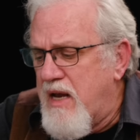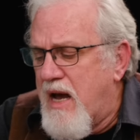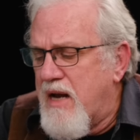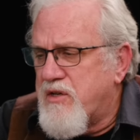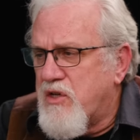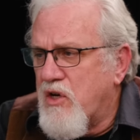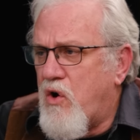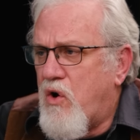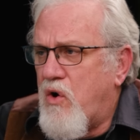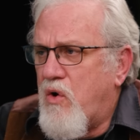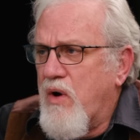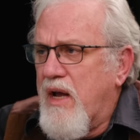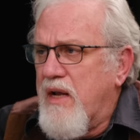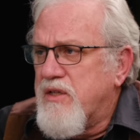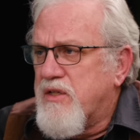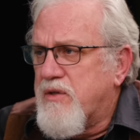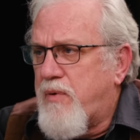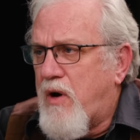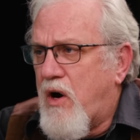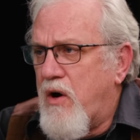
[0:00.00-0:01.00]
had to go and
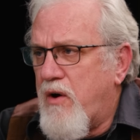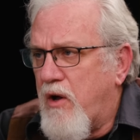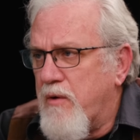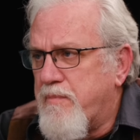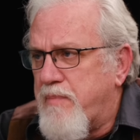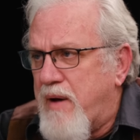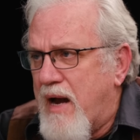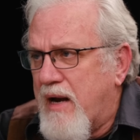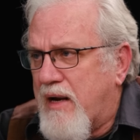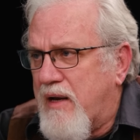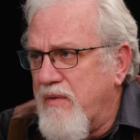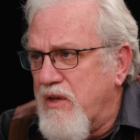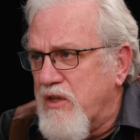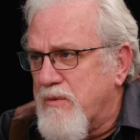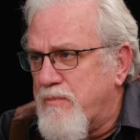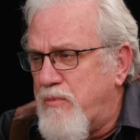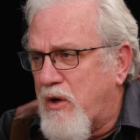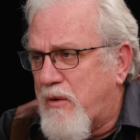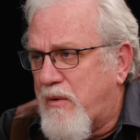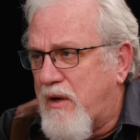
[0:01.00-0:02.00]
start unpacking this
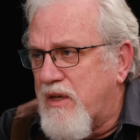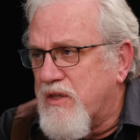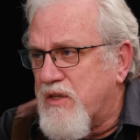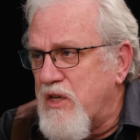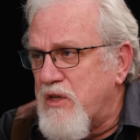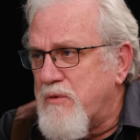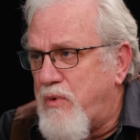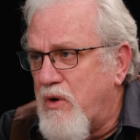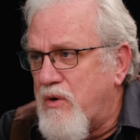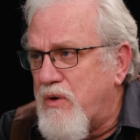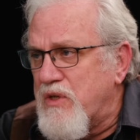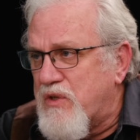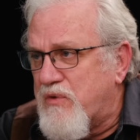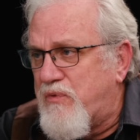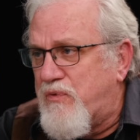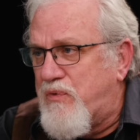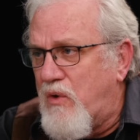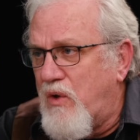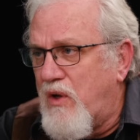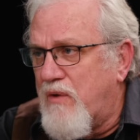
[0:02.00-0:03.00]
book because this book is
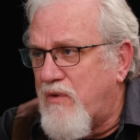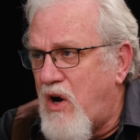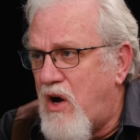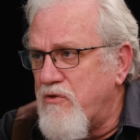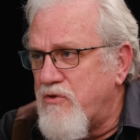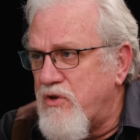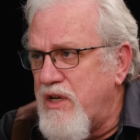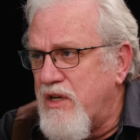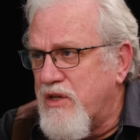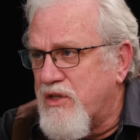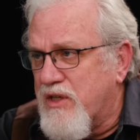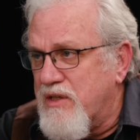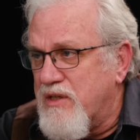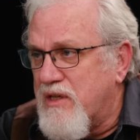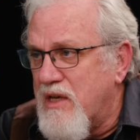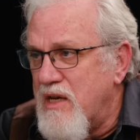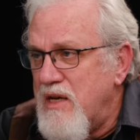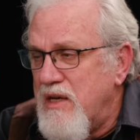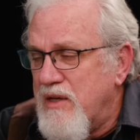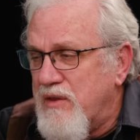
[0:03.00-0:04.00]
full of
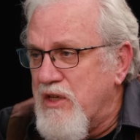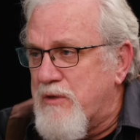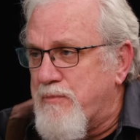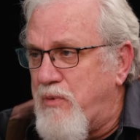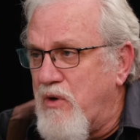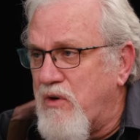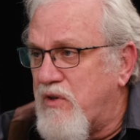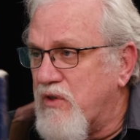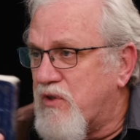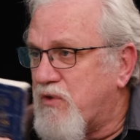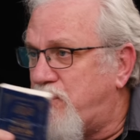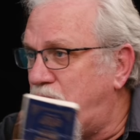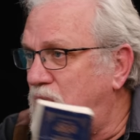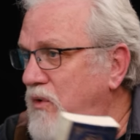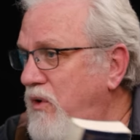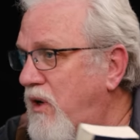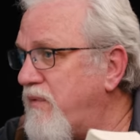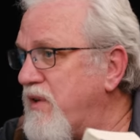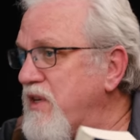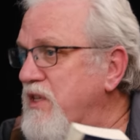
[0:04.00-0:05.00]
contradictions. This book is
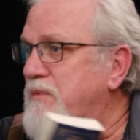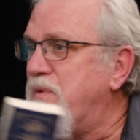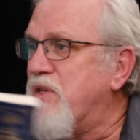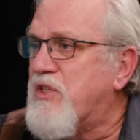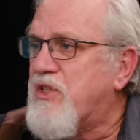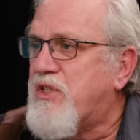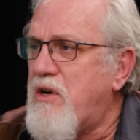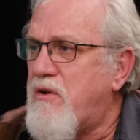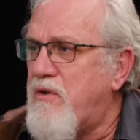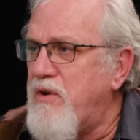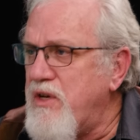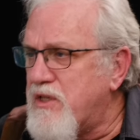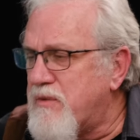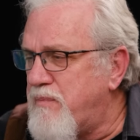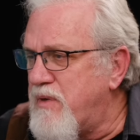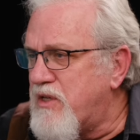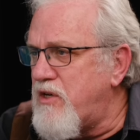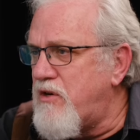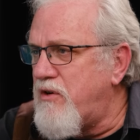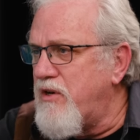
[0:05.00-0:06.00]
full of these mysterious
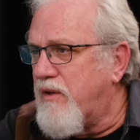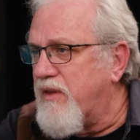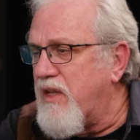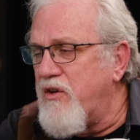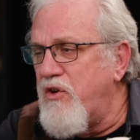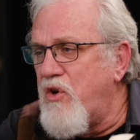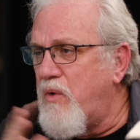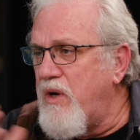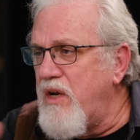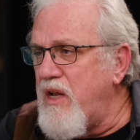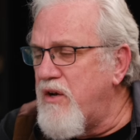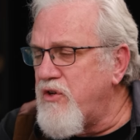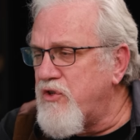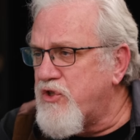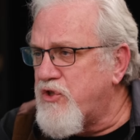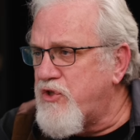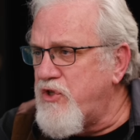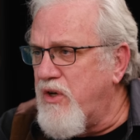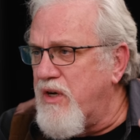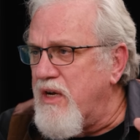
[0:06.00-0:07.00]
material that no one
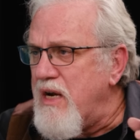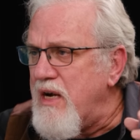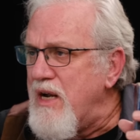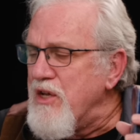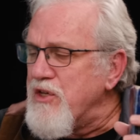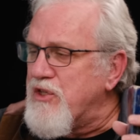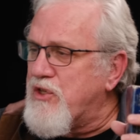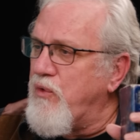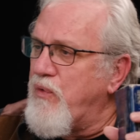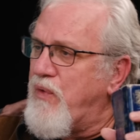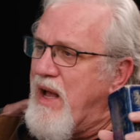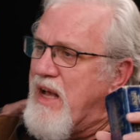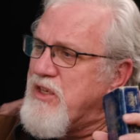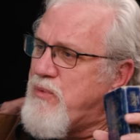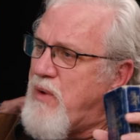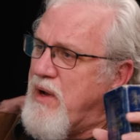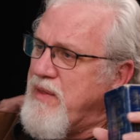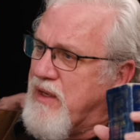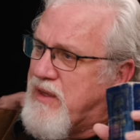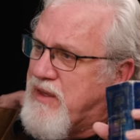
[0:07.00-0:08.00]
understood. So that's
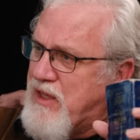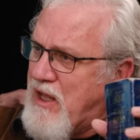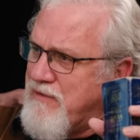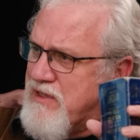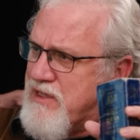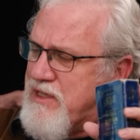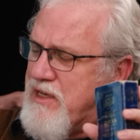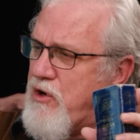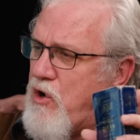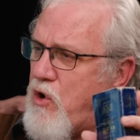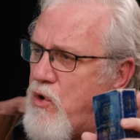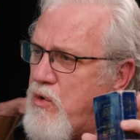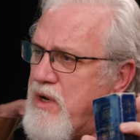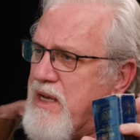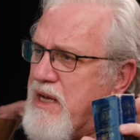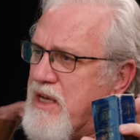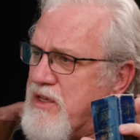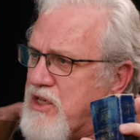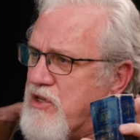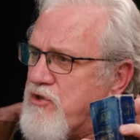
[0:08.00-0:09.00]
why the tafsir only gets